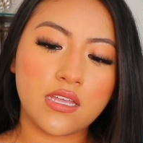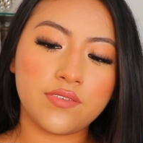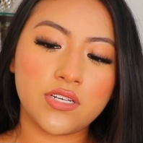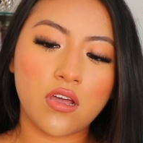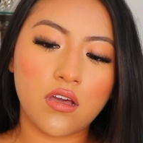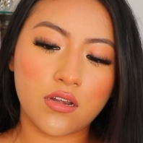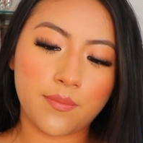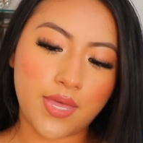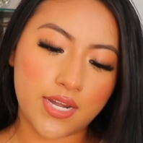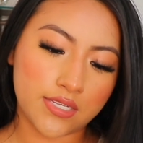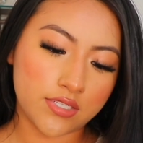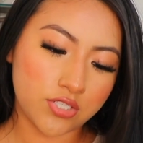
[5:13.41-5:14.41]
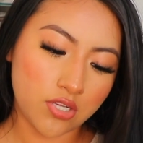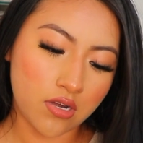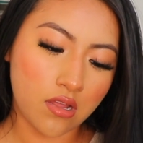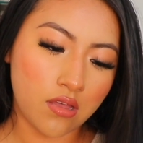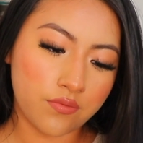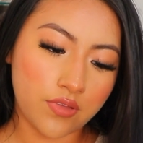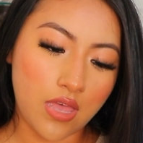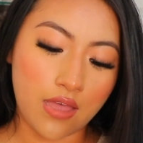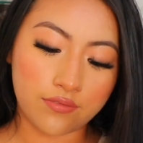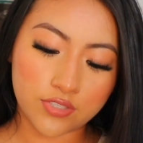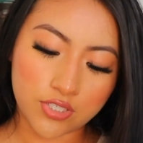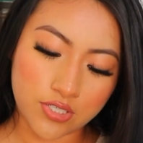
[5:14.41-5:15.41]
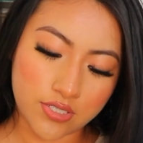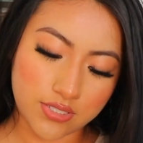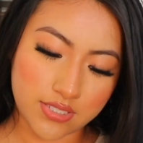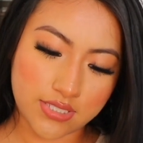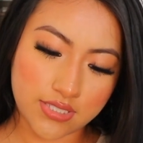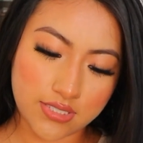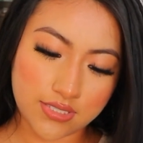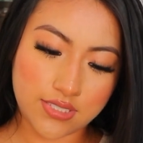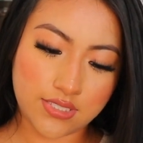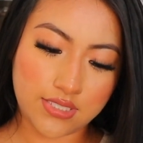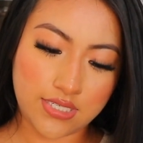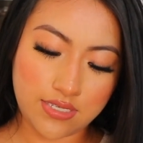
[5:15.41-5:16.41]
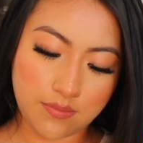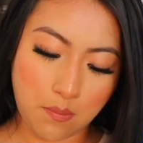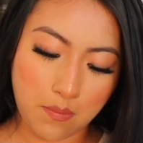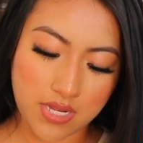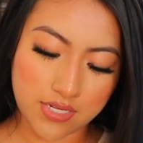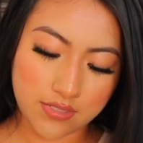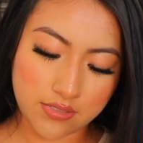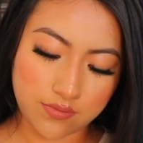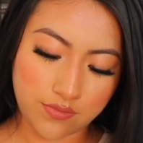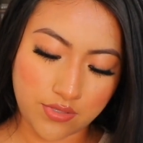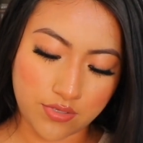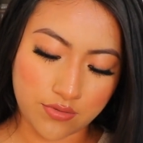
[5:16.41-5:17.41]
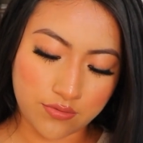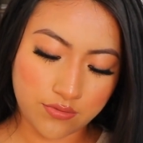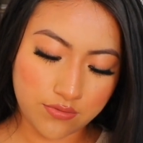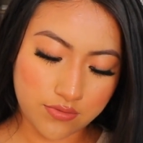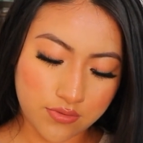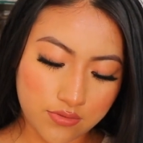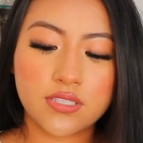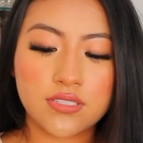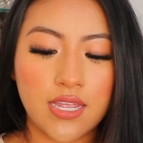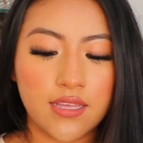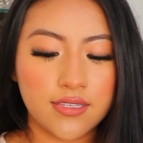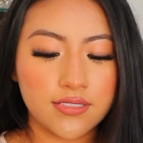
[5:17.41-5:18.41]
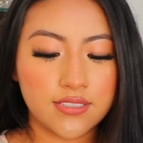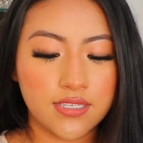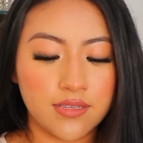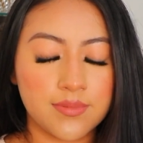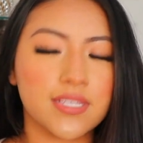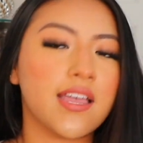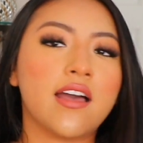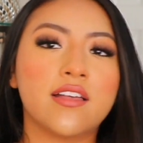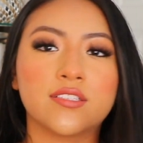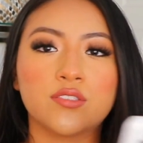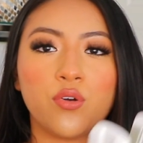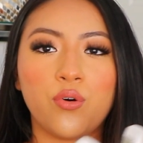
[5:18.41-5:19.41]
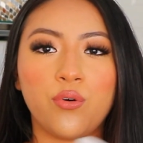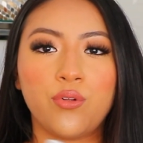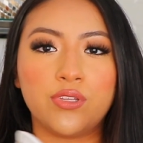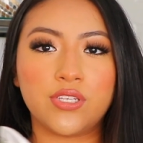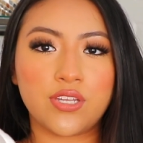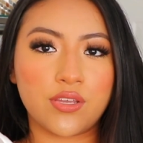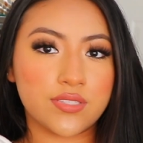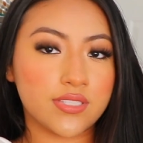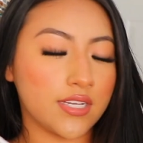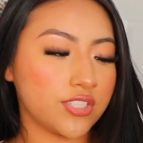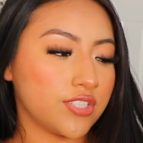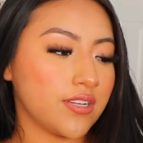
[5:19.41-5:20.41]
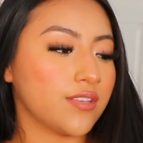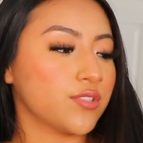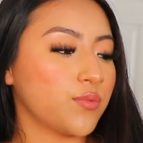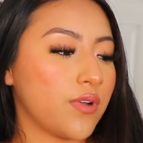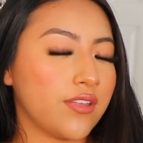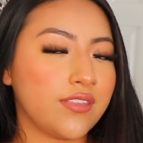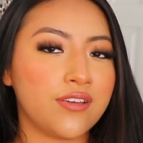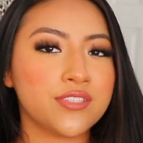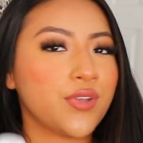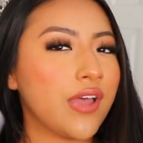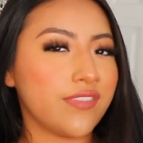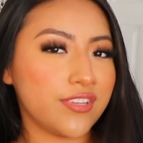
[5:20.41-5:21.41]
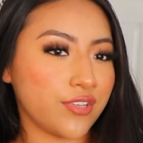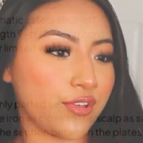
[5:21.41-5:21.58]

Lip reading: have an automatic shut off after 60 minutes of use. Styling tips, it has a whole, section as well. They also have this